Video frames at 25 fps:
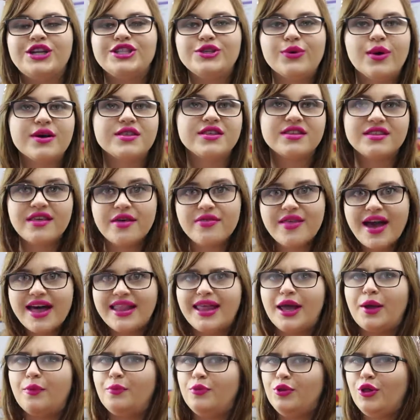So other than
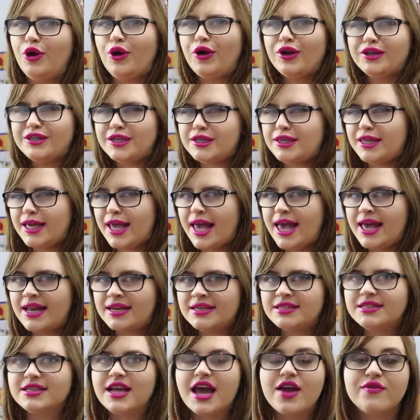that like blockage at the
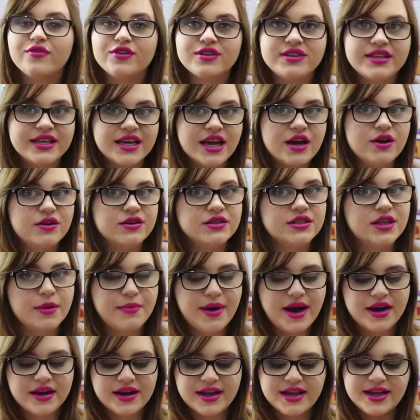end, everything else
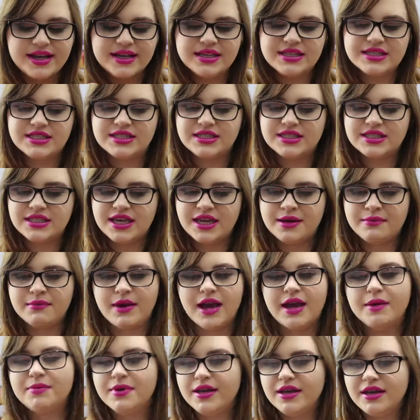about it is, in
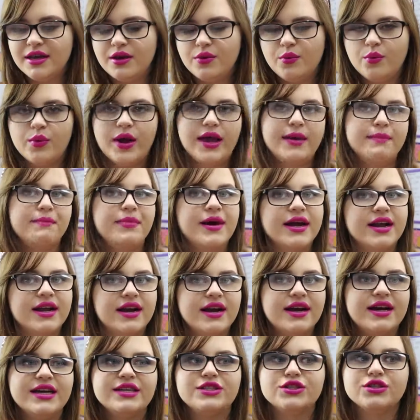my opinion, way better.